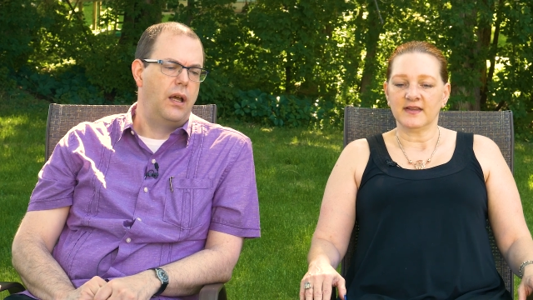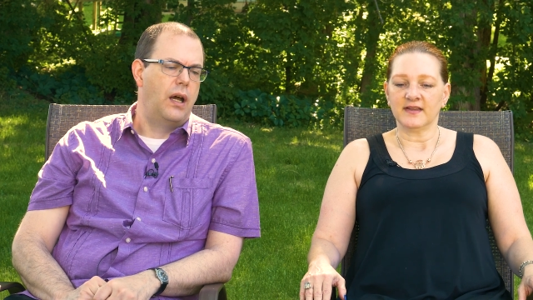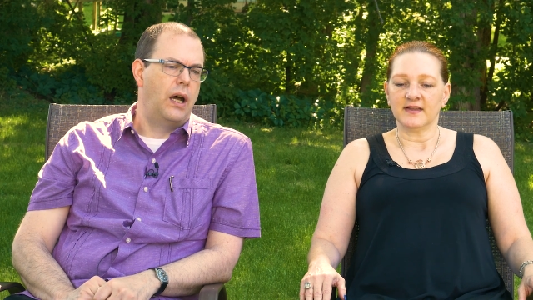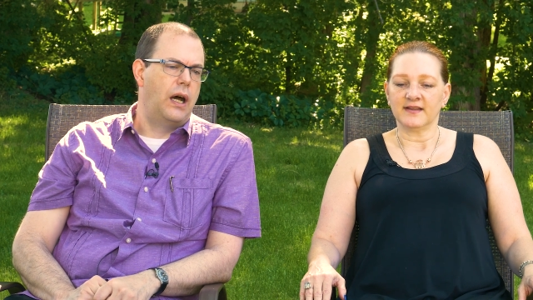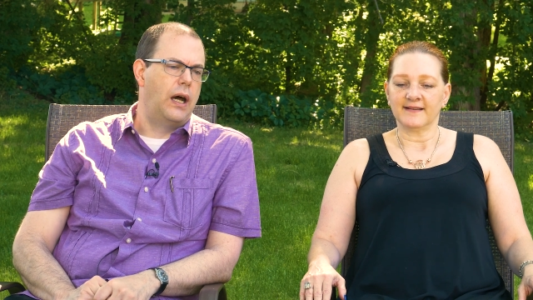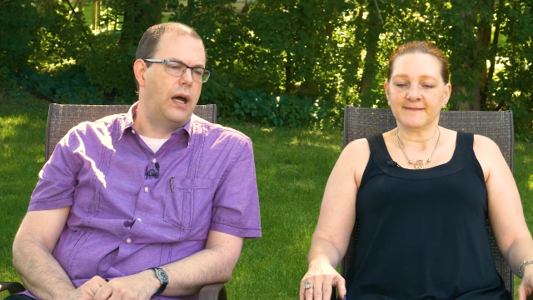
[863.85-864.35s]

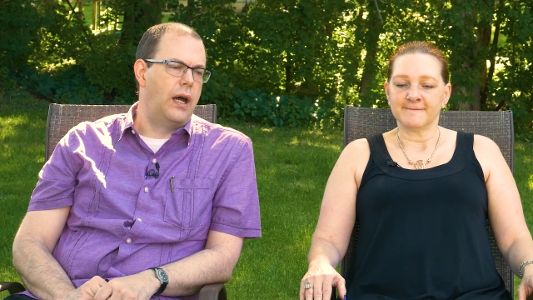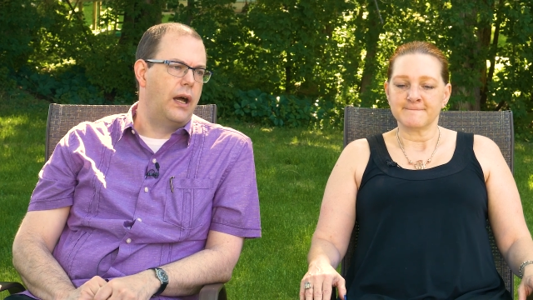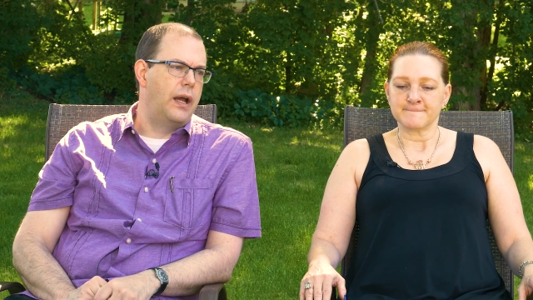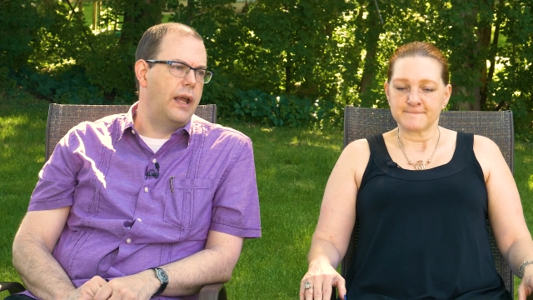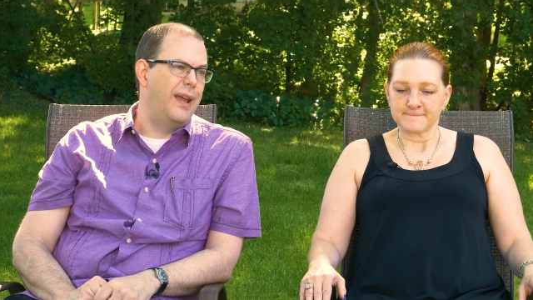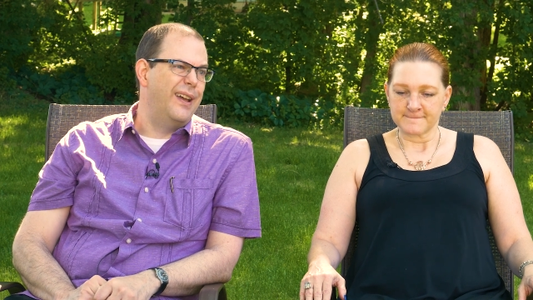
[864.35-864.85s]
Speaker 1: uh,
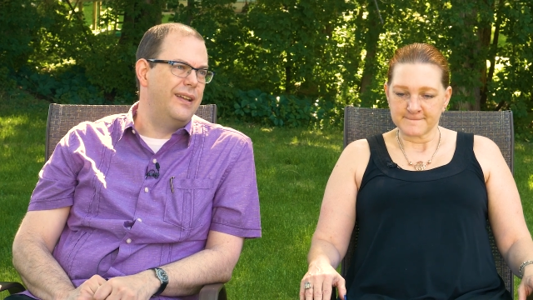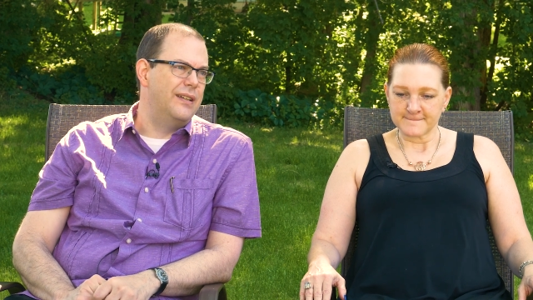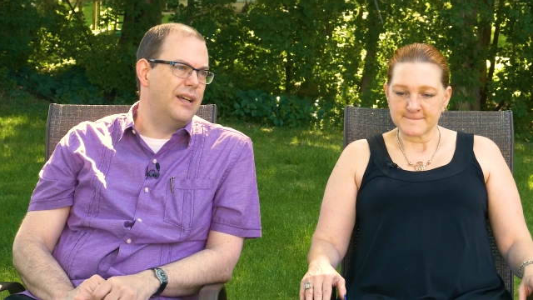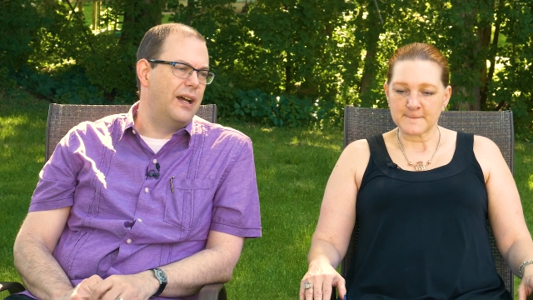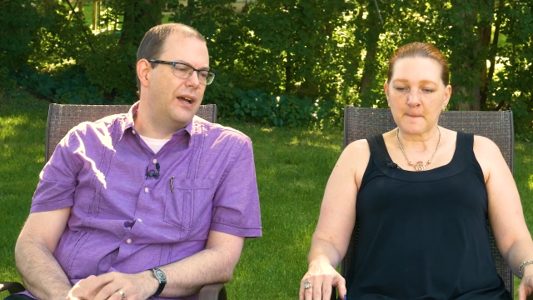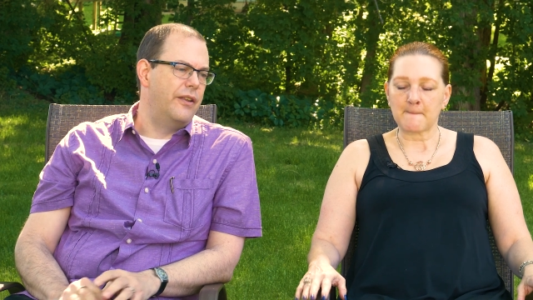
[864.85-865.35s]
and
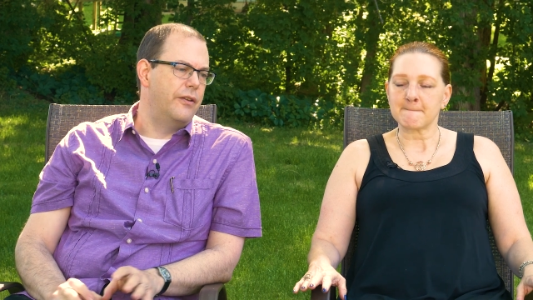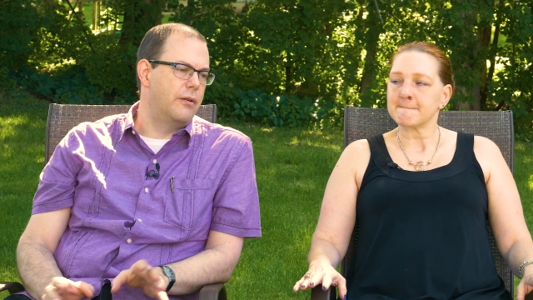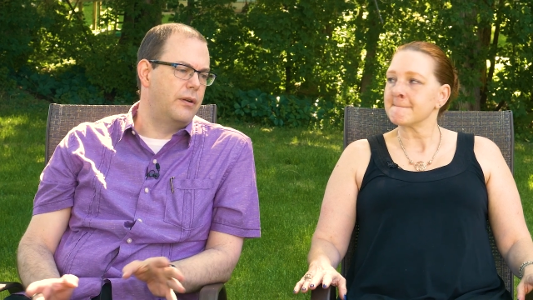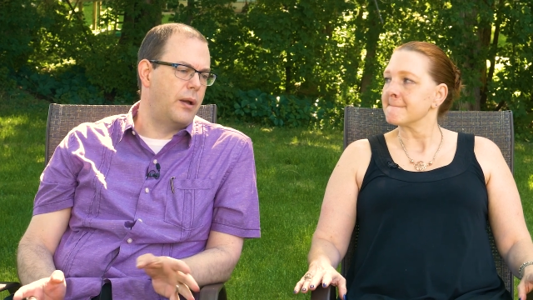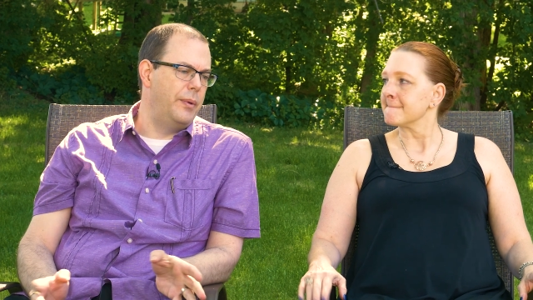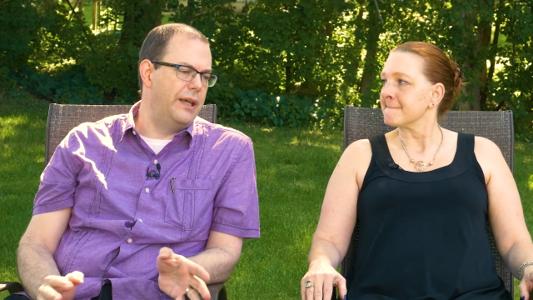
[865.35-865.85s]
uh, they're
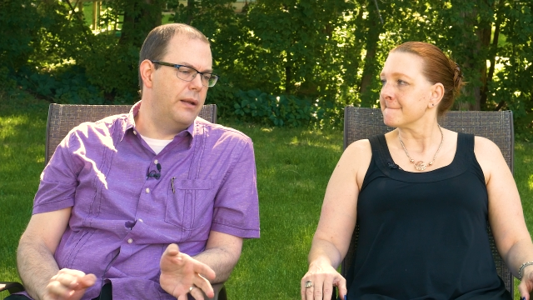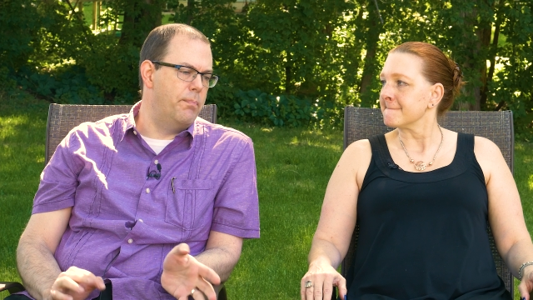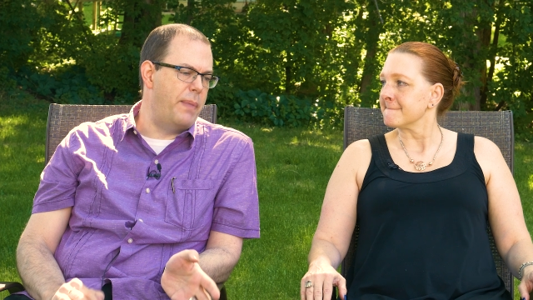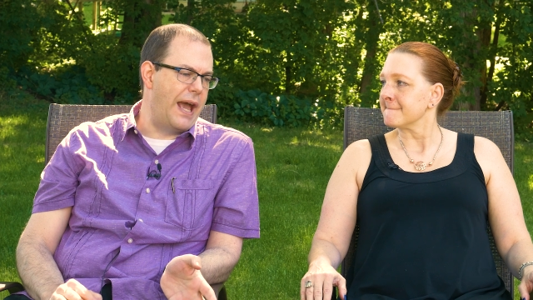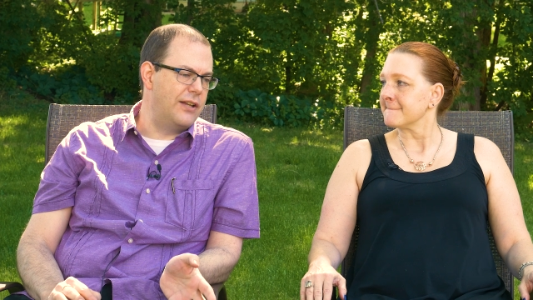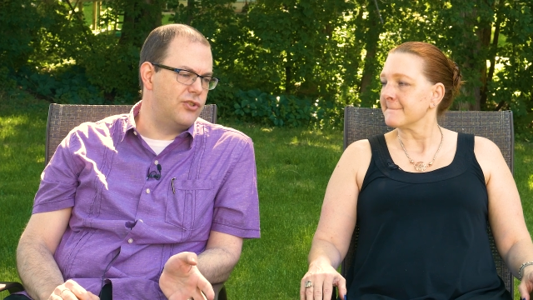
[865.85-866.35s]
coming in
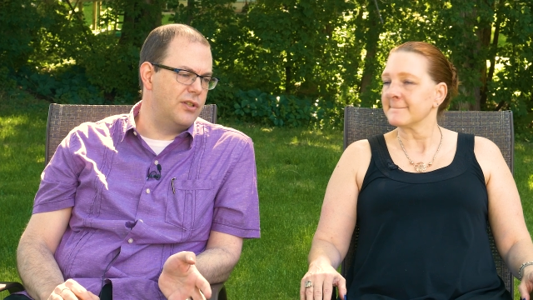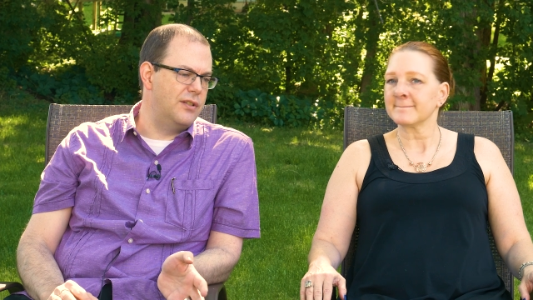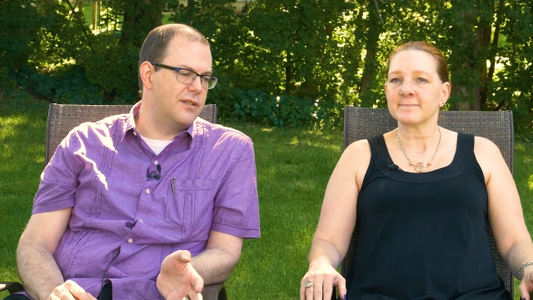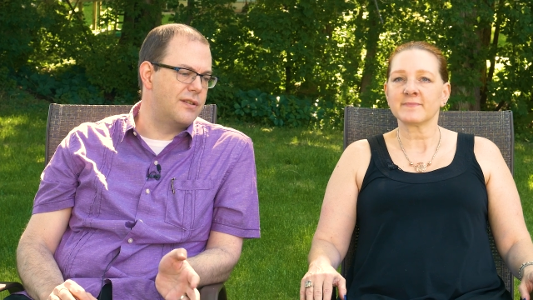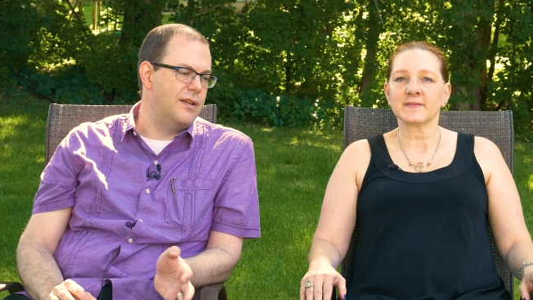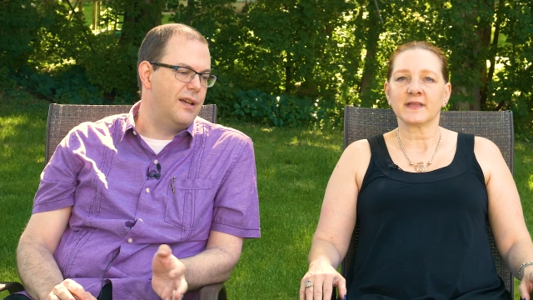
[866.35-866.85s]

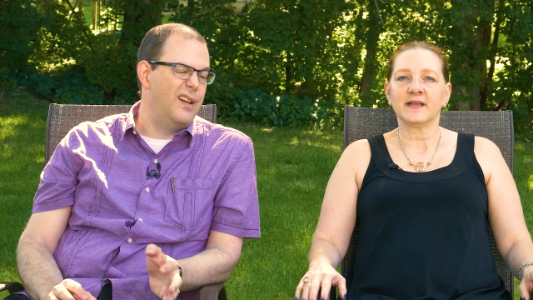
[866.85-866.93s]
batches.